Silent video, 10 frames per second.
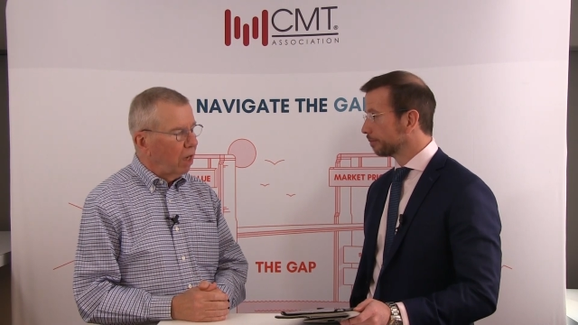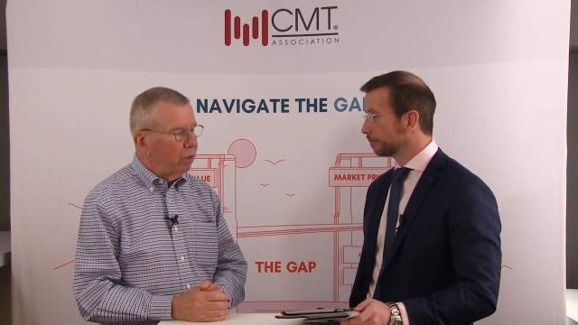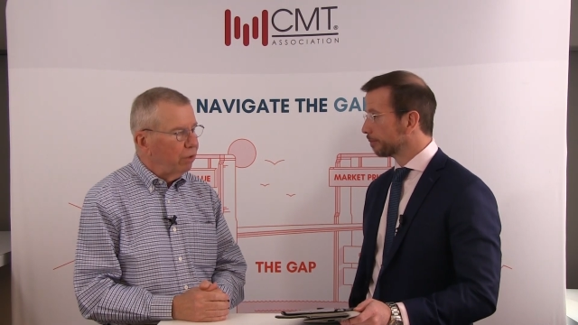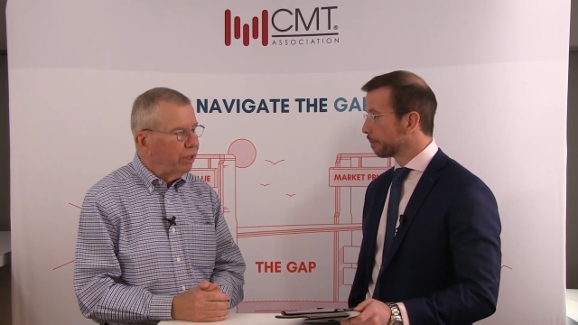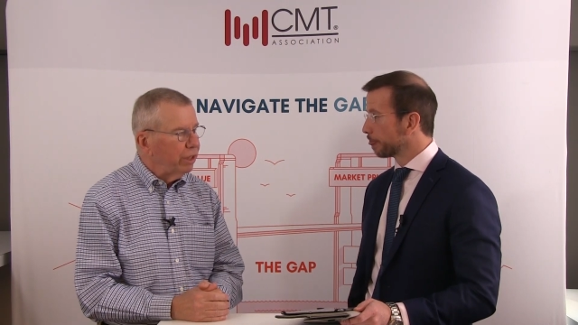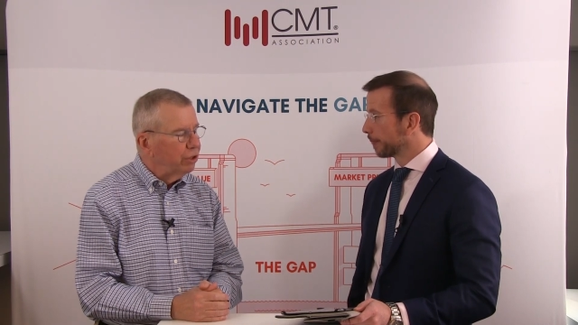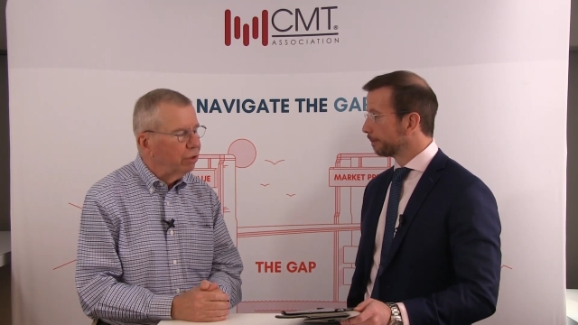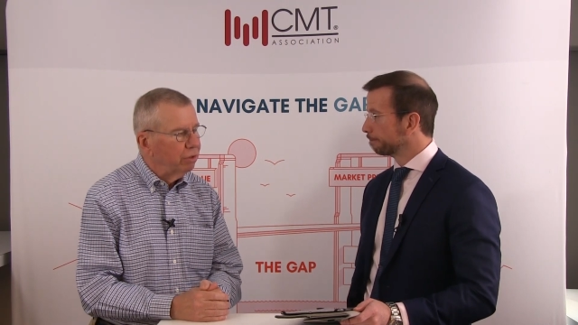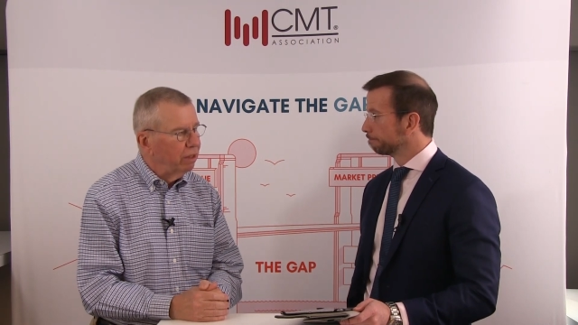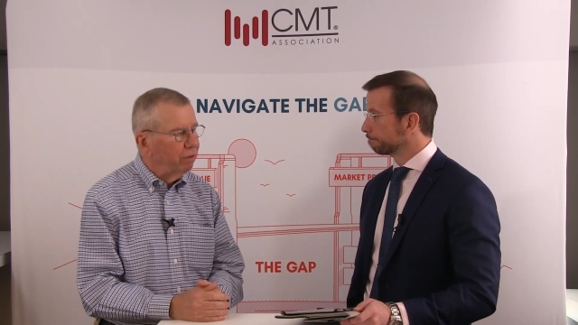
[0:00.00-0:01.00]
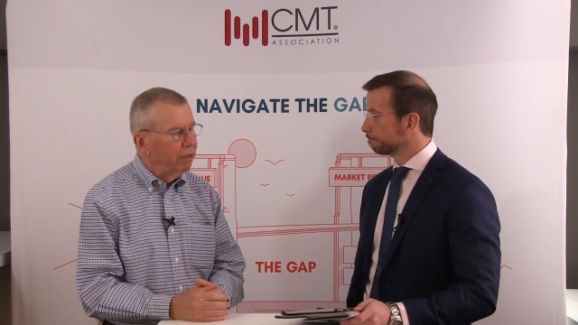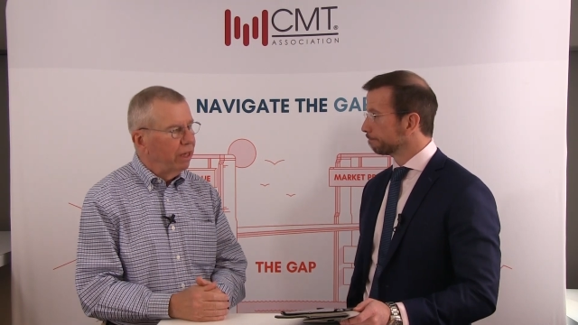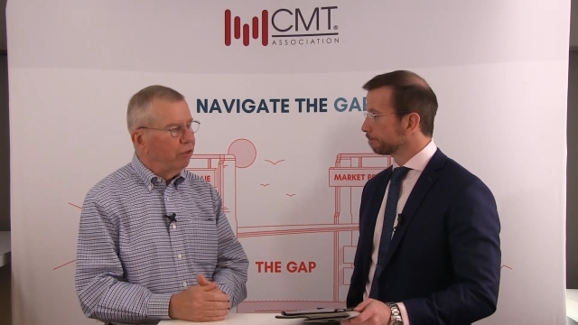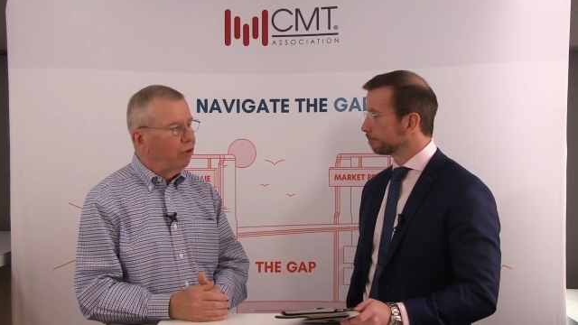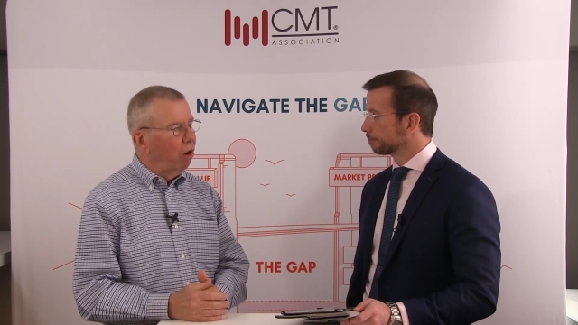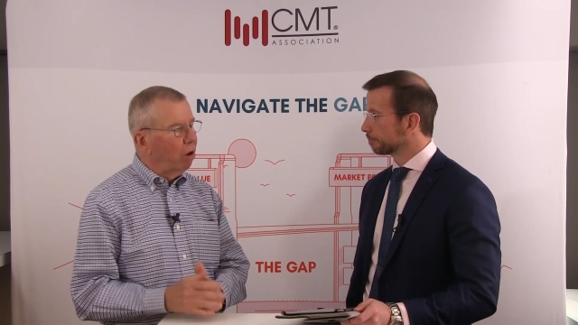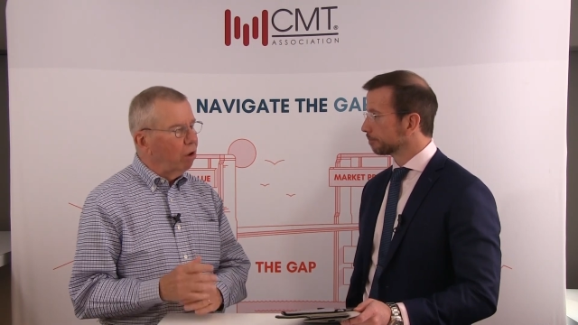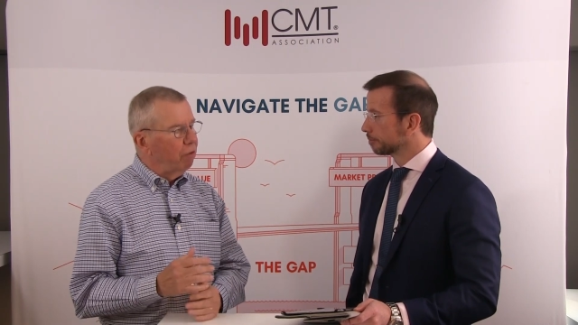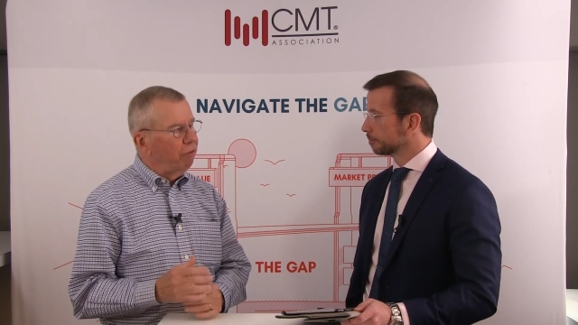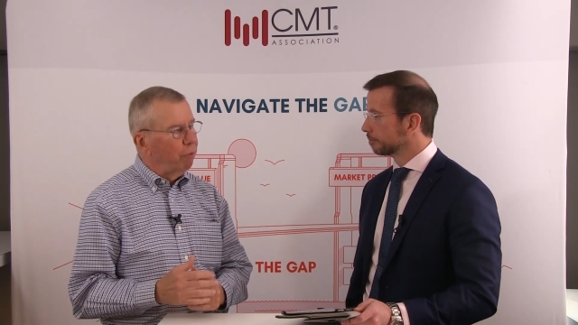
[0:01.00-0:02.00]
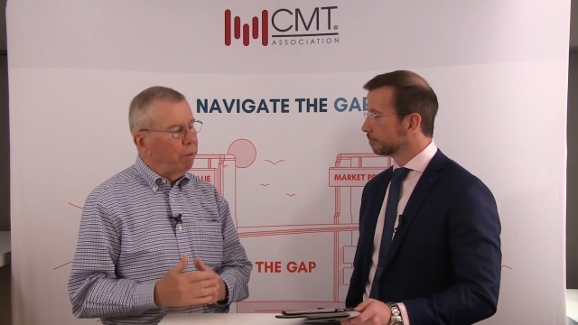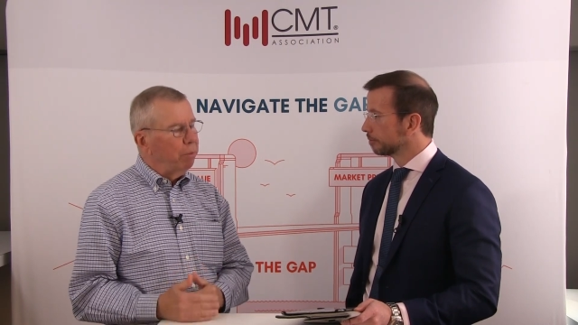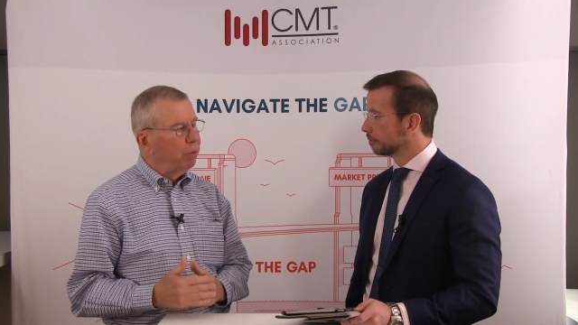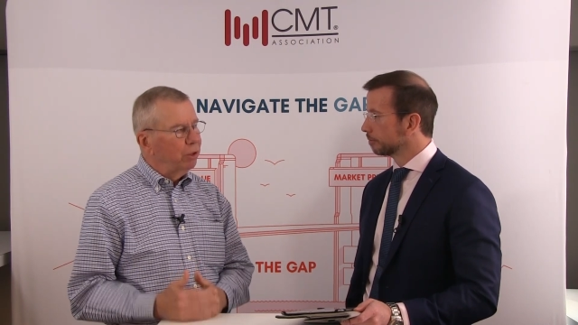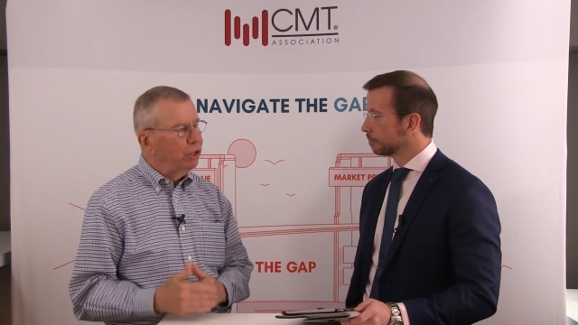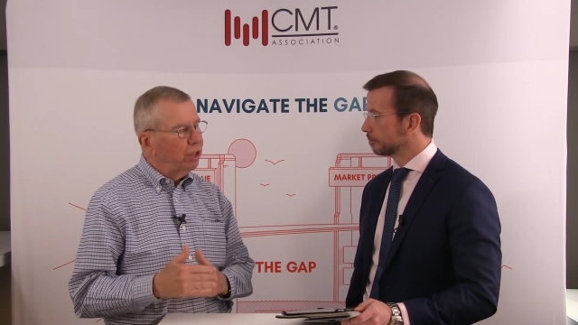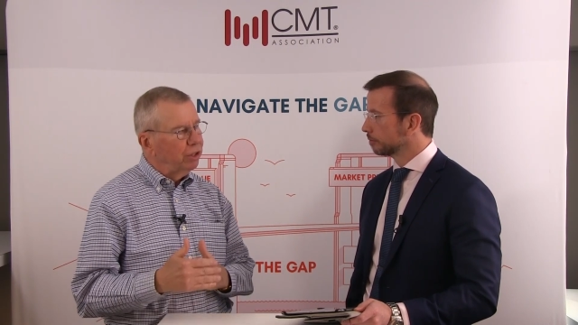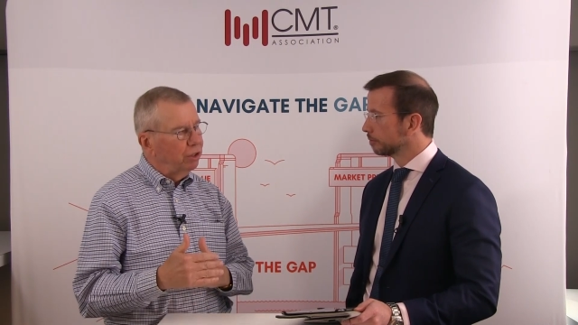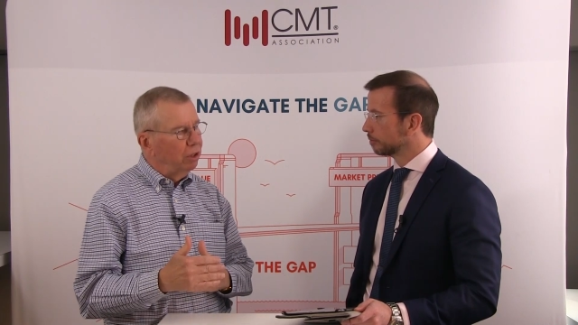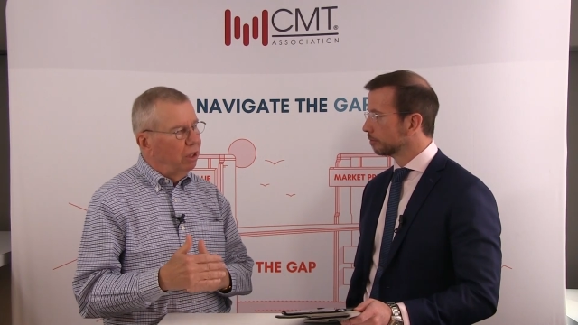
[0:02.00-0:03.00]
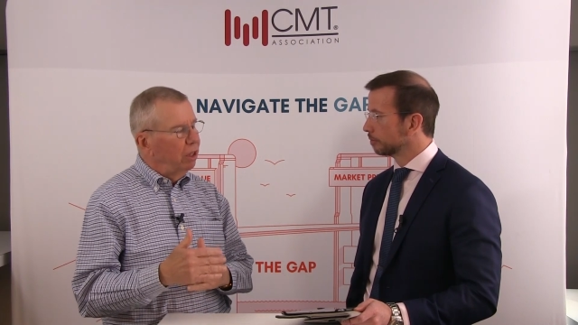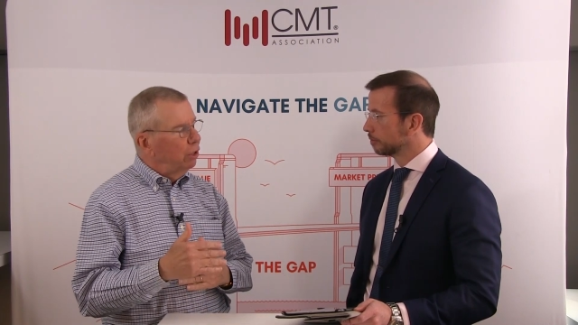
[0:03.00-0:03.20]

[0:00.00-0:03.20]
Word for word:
Speaker 1: I don't think it's that it's hard for people to stick to